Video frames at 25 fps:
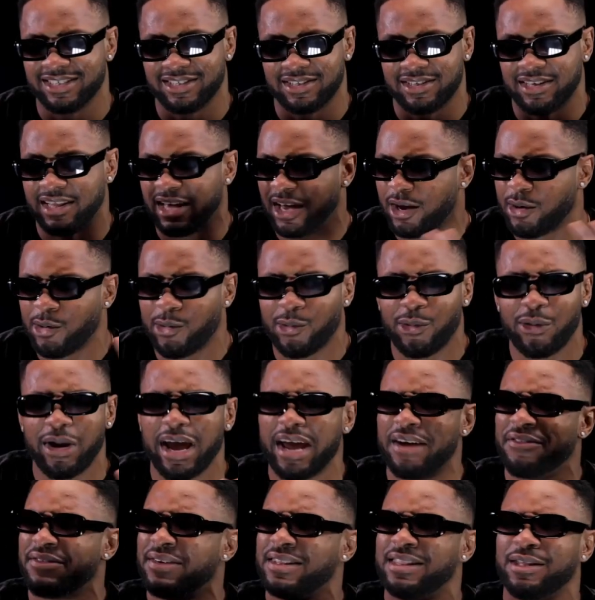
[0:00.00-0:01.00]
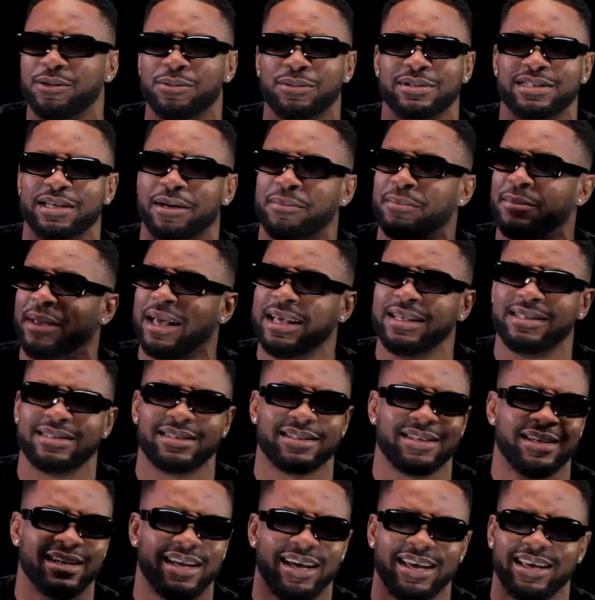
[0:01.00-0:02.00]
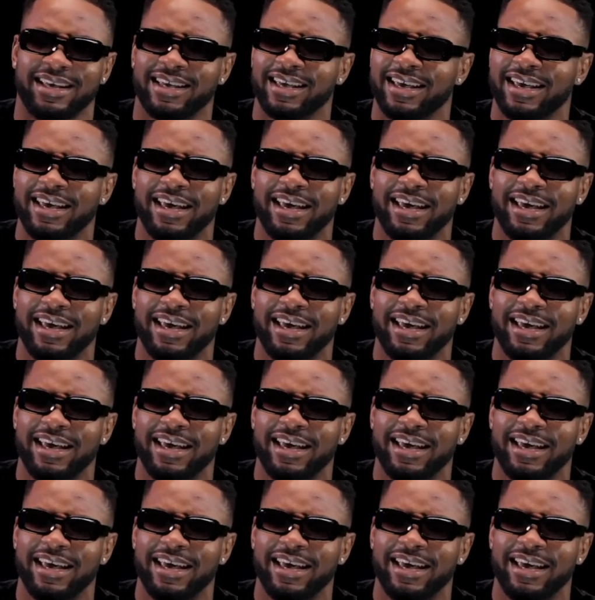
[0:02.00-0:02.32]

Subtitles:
the decor, everything was amazing. Like